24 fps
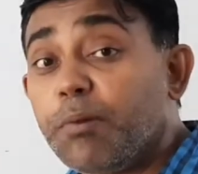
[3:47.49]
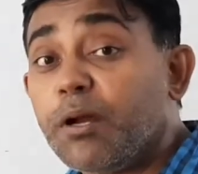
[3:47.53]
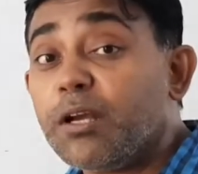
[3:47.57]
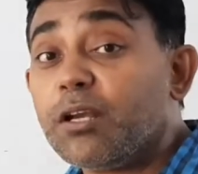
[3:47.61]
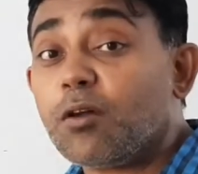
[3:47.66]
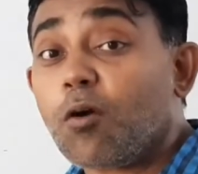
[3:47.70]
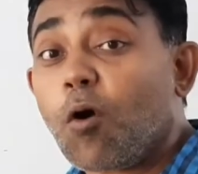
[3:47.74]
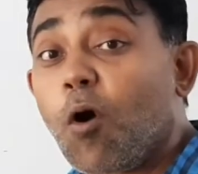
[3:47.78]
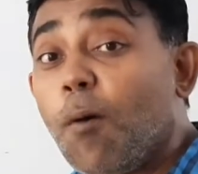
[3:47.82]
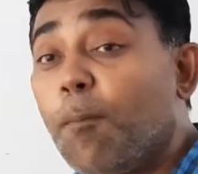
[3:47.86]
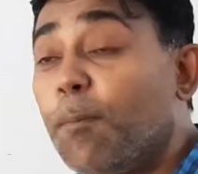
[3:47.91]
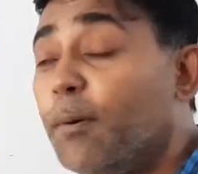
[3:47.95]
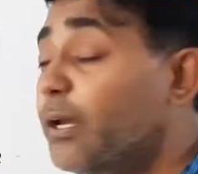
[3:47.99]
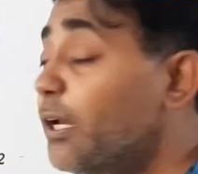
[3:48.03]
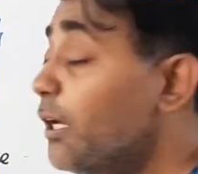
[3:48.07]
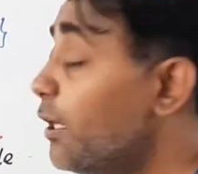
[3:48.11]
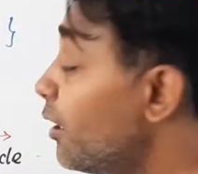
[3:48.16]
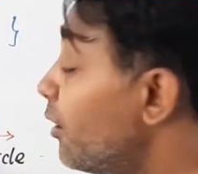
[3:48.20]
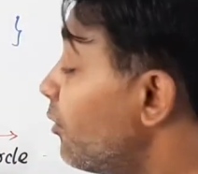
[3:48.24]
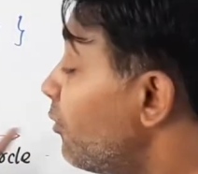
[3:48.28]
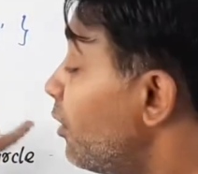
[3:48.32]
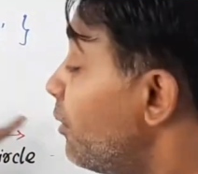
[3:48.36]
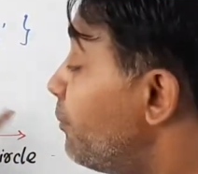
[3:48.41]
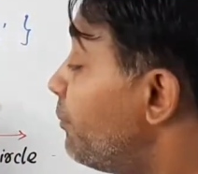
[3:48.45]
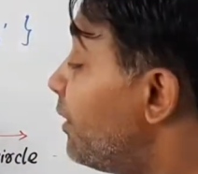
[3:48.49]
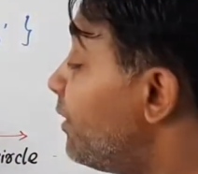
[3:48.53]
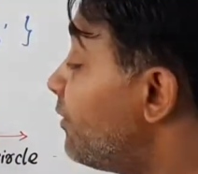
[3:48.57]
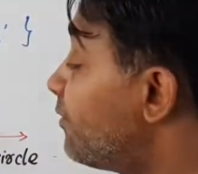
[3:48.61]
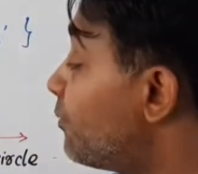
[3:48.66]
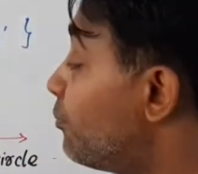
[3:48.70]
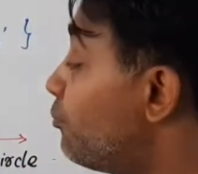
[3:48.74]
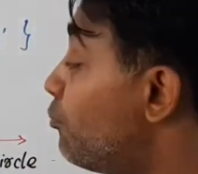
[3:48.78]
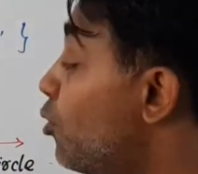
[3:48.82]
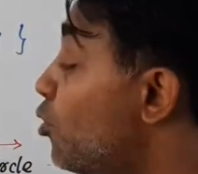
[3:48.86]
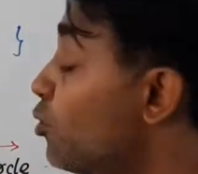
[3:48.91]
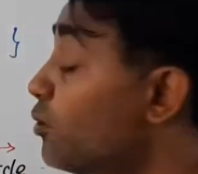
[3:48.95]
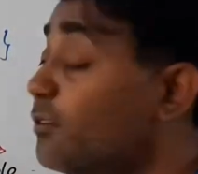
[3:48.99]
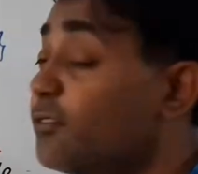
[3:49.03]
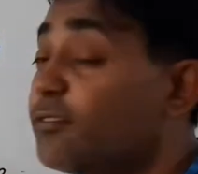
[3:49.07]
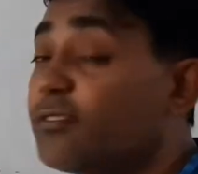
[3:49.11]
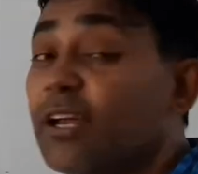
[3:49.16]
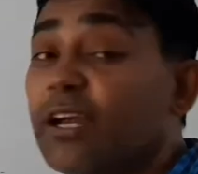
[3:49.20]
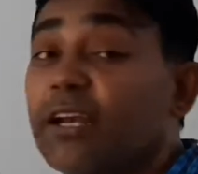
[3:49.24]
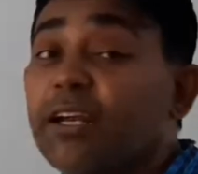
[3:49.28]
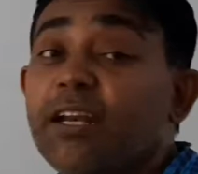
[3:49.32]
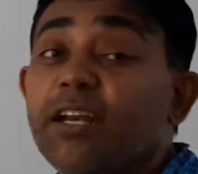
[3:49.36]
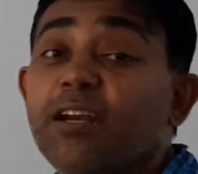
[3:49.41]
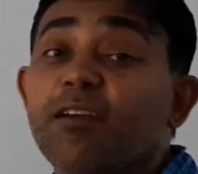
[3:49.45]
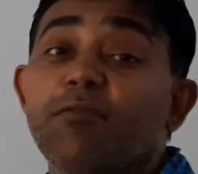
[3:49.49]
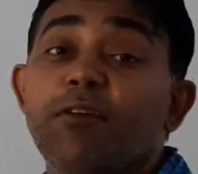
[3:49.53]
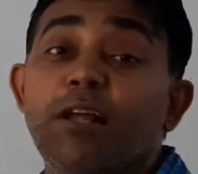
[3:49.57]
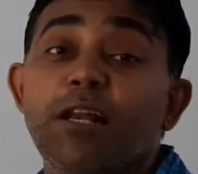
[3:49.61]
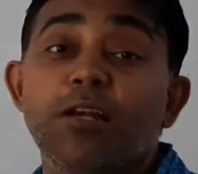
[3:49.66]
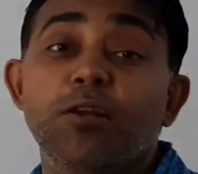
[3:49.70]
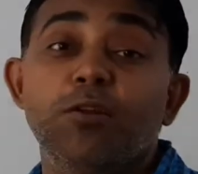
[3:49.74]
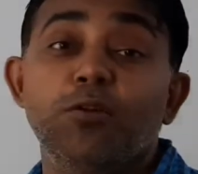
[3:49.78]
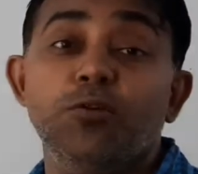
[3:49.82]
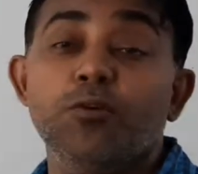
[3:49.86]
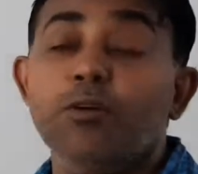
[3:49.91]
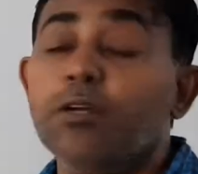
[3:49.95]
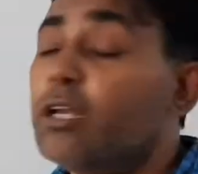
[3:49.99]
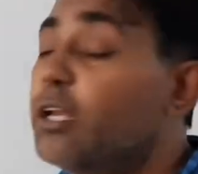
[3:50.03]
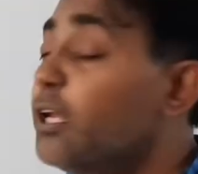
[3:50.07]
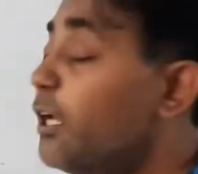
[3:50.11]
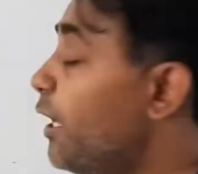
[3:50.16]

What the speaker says: But open interval means both sided value.